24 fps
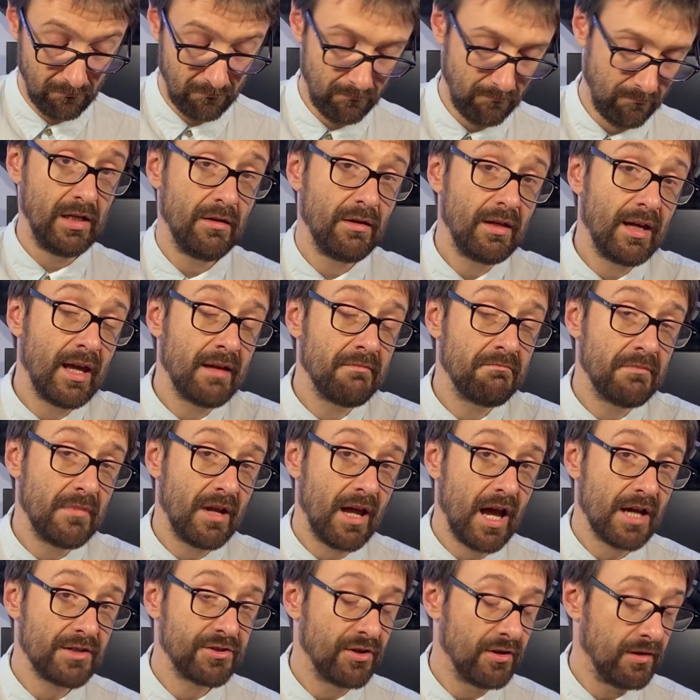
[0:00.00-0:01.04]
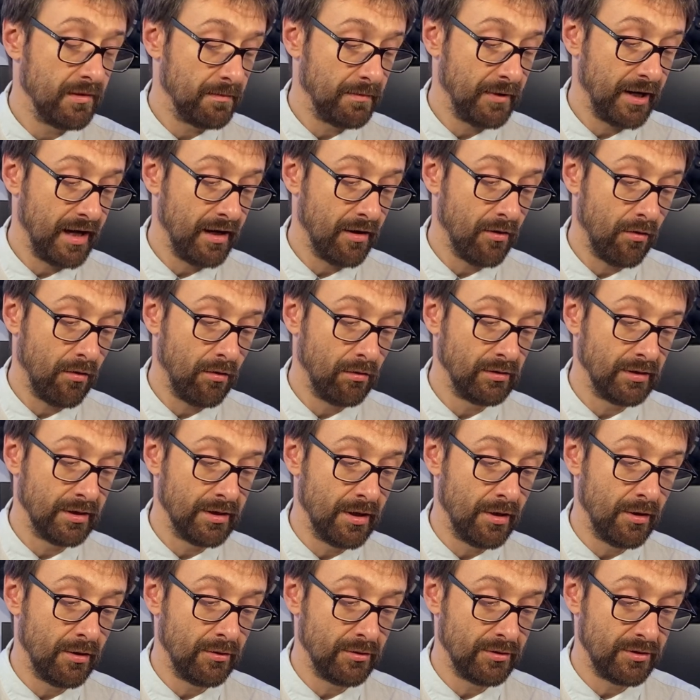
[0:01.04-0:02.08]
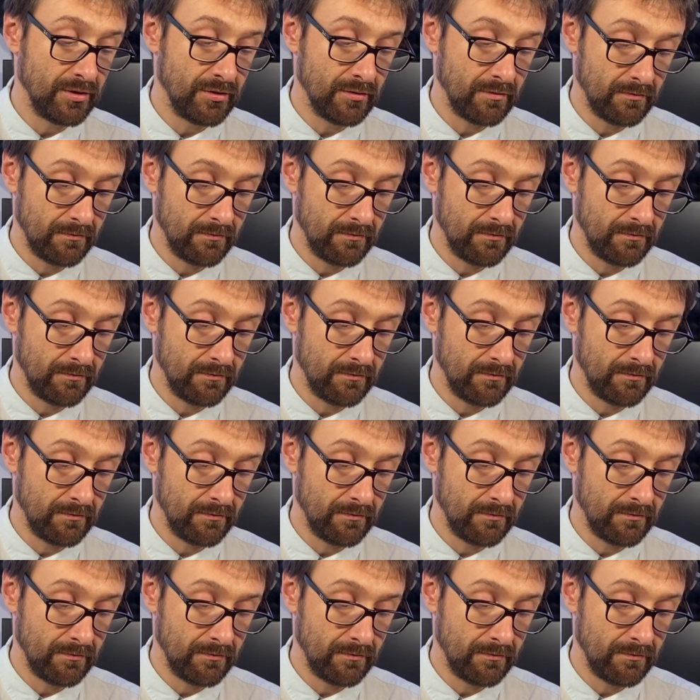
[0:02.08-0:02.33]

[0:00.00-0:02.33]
you can actually play all the notes